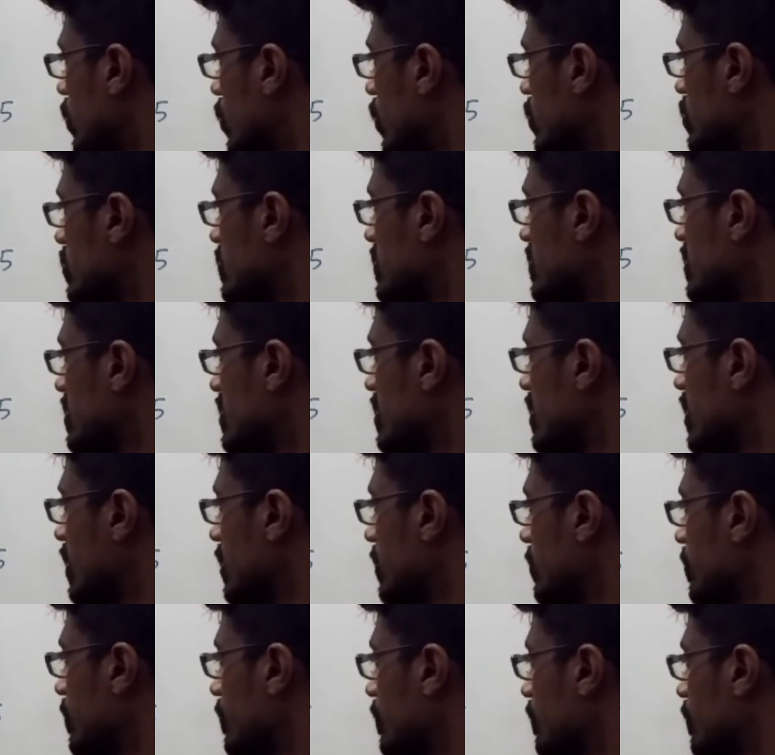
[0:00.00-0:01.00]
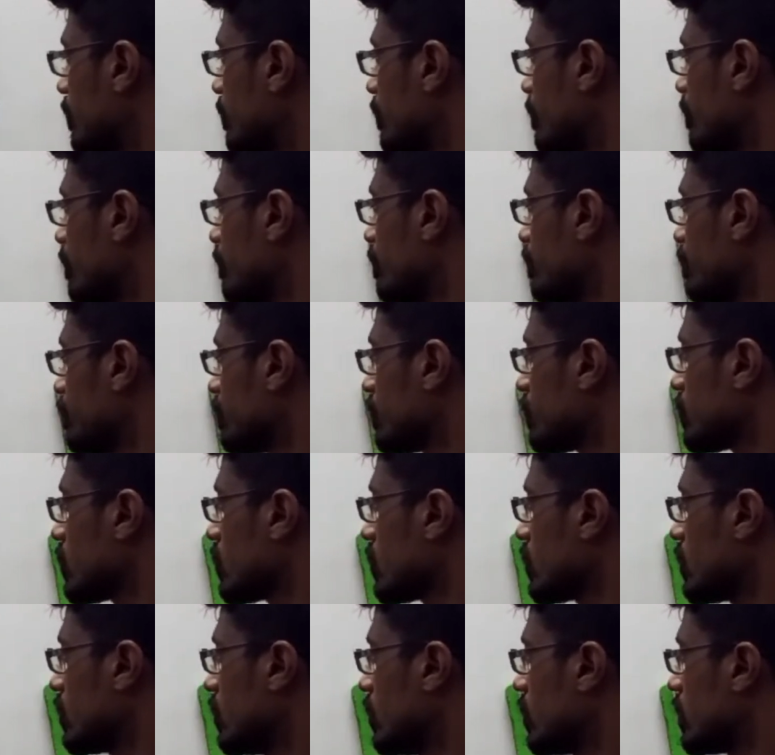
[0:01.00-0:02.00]
to consider,
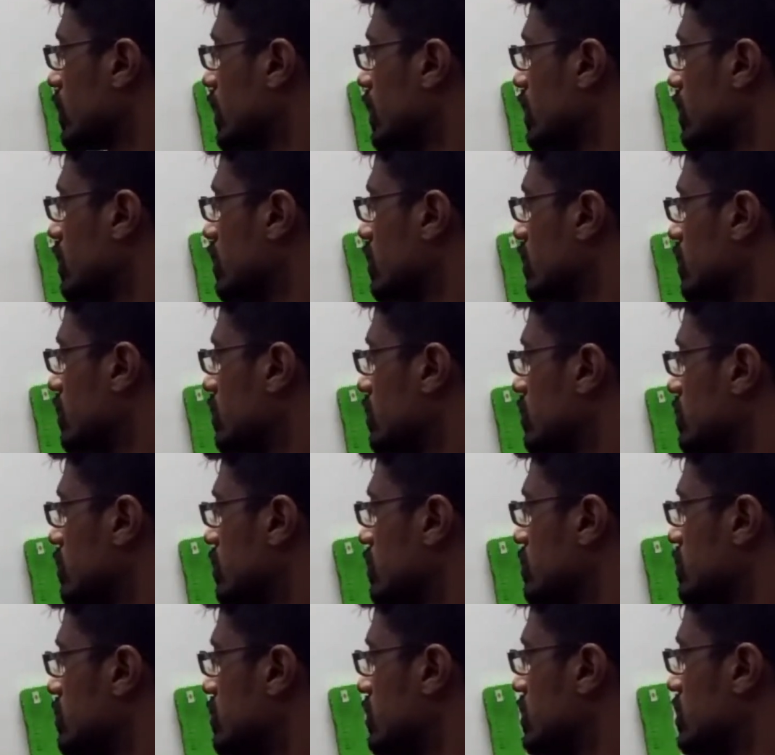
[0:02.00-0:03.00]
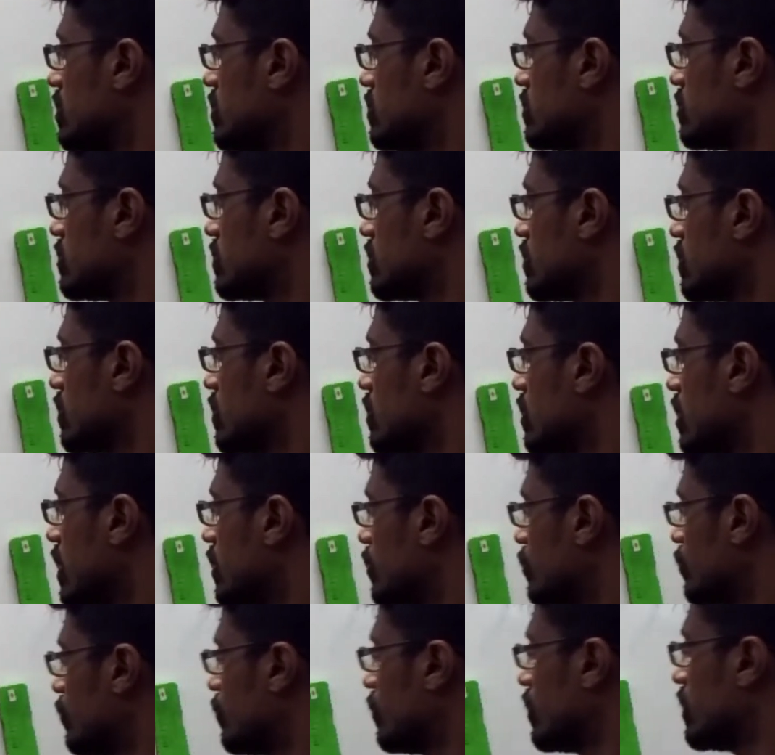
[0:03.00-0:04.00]
okay, just this
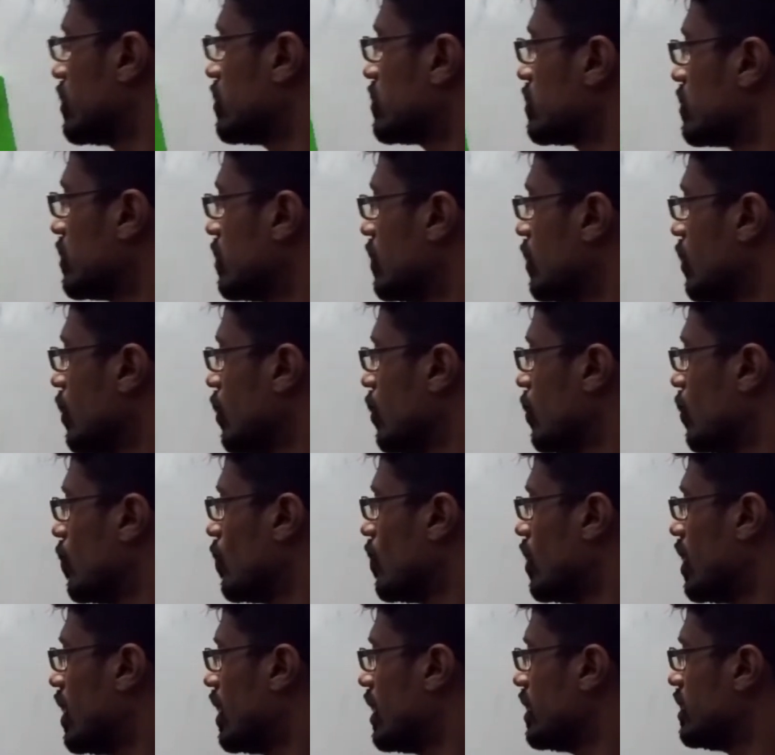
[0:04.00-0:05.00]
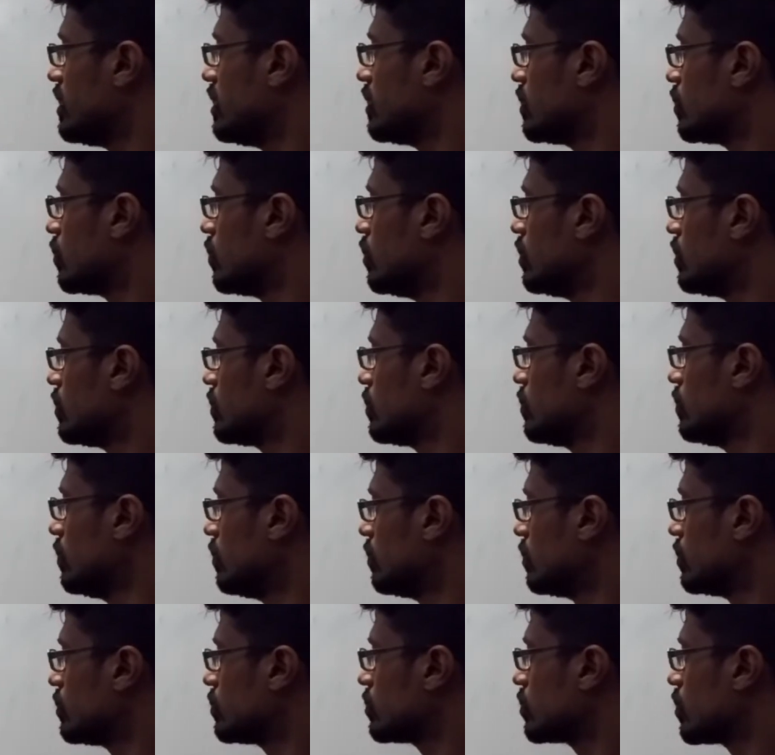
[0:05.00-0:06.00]
graph first, y equal to
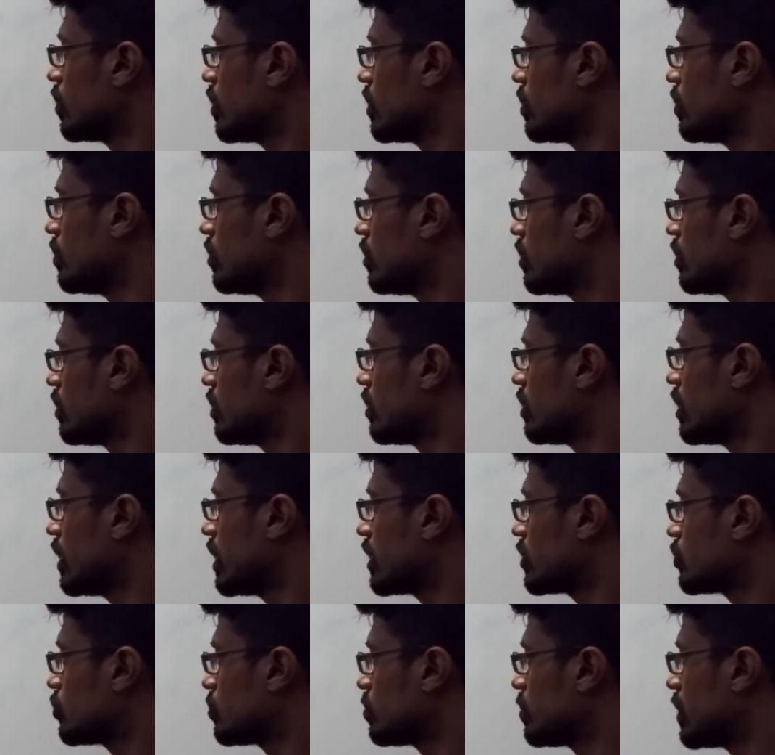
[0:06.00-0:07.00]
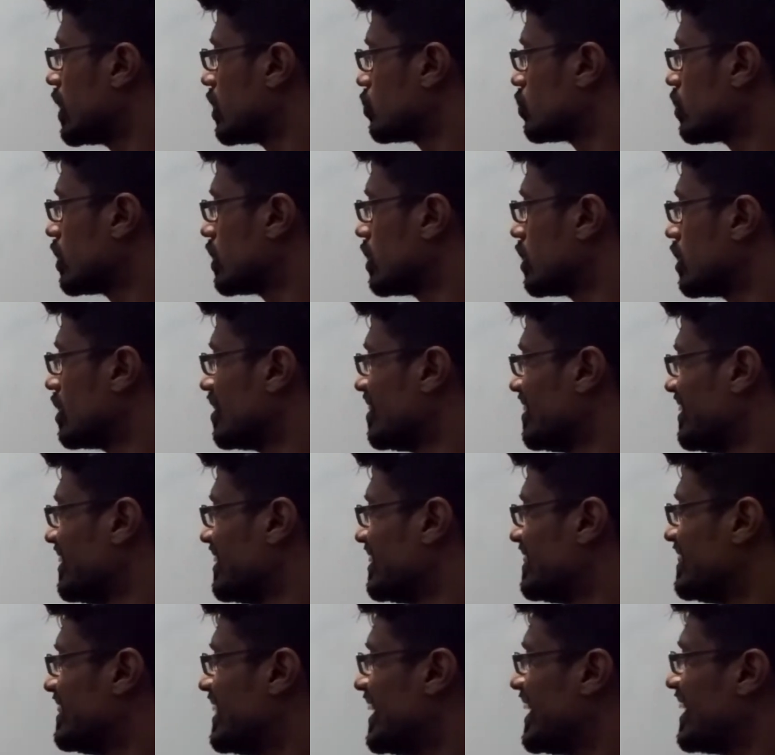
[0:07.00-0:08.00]
square root x plus 1.
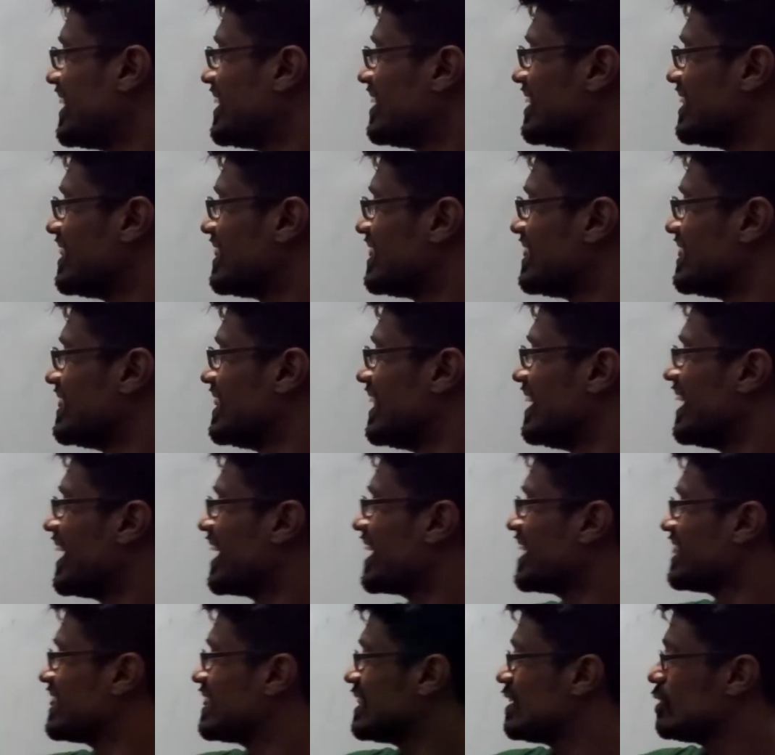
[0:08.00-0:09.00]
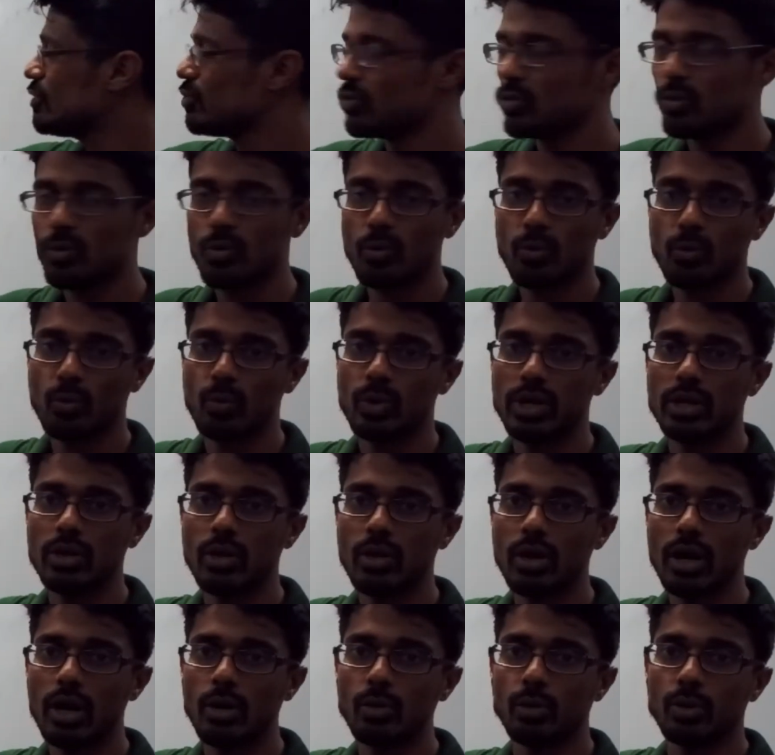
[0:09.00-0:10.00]
Then the negative we
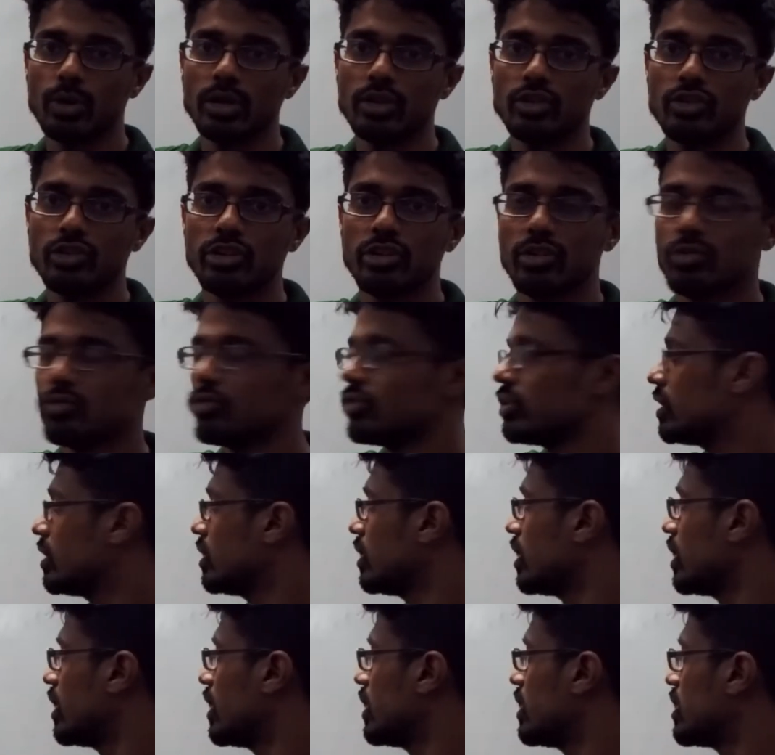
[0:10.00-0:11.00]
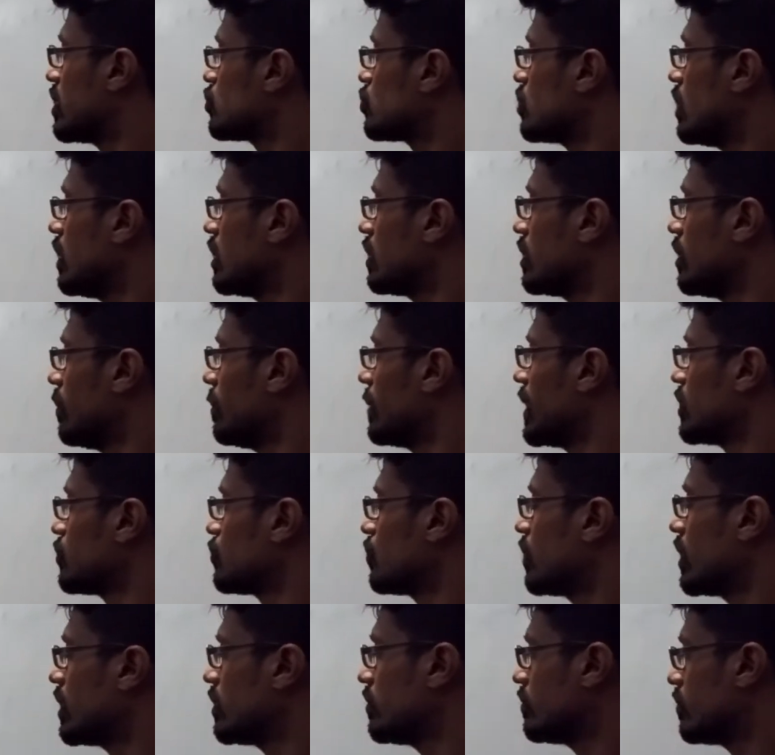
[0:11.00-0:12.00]
know how to achieve, and as well the plus
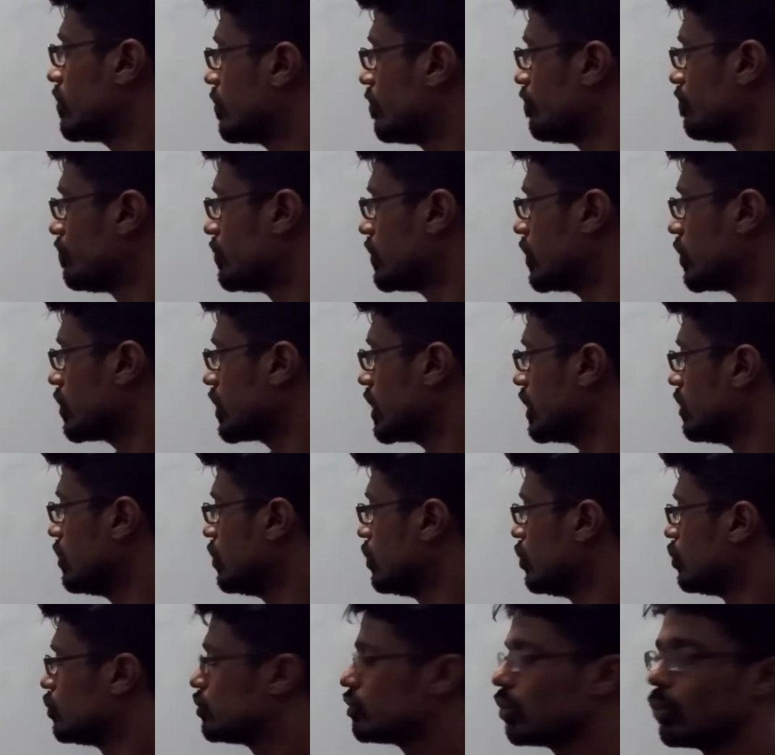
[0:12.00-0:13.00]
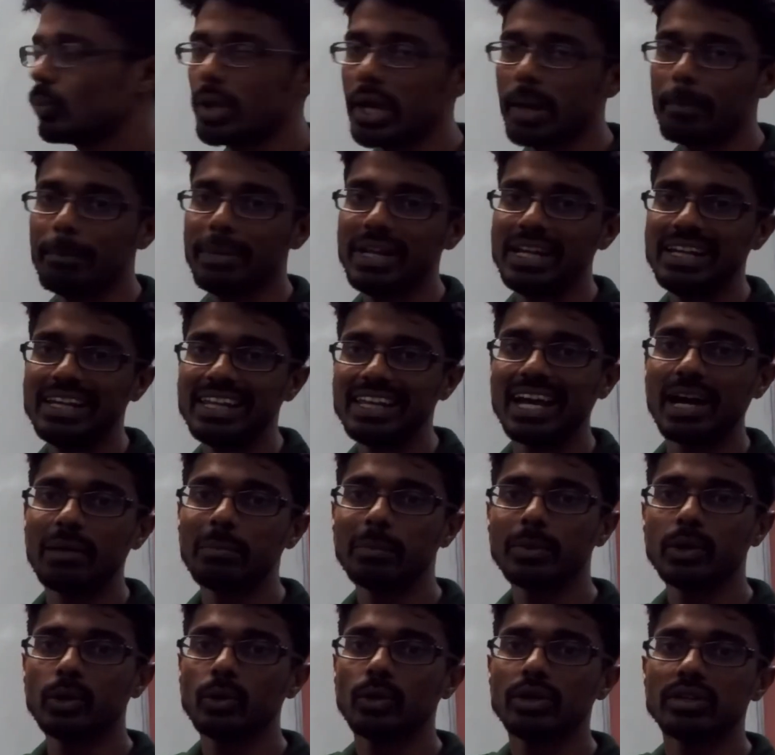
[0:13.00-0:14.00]
5. Okay, so we are building
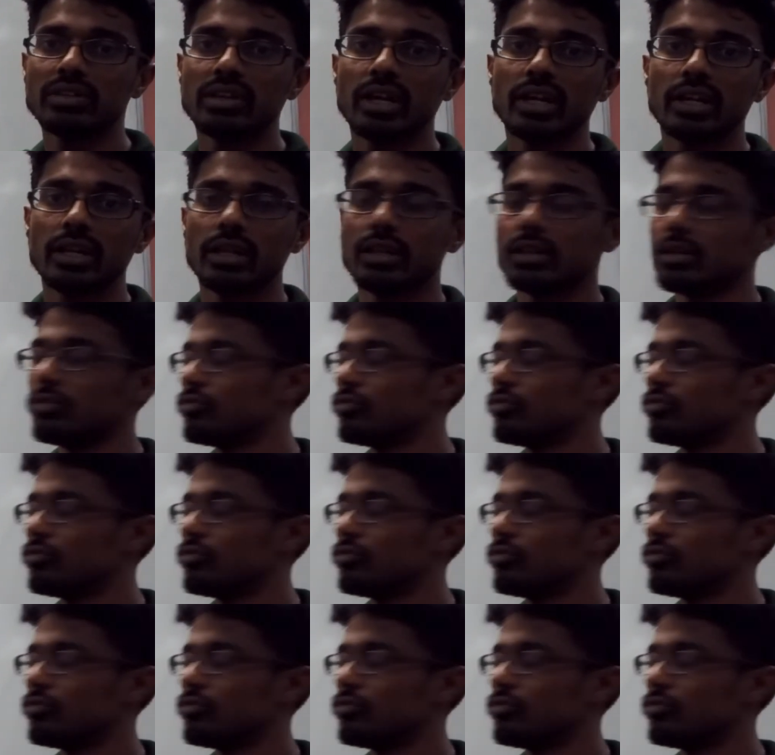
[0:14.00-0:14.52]
up towards getting